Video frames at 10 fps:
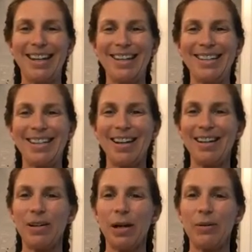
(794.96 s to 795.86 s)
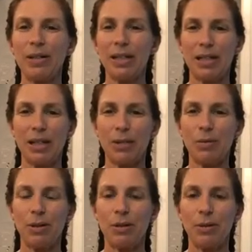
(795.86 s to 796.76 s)
It's not a great one to test
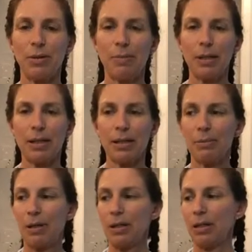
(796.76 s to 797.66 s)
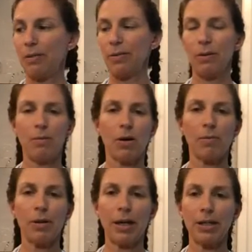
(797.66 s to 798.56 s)
with a toothpick, especially if you
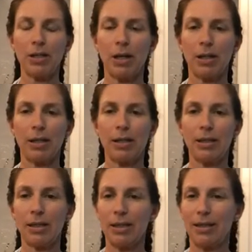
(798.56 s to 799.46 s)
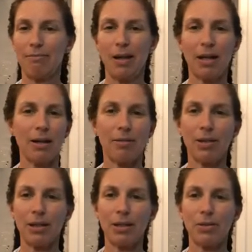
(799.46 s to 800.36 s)
marble that chocolate. It might not
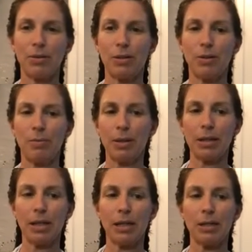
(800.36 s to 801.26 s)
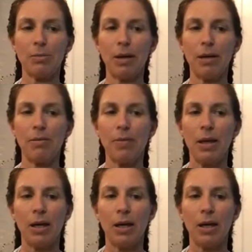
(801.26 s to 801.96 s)
really do a toothpick test well.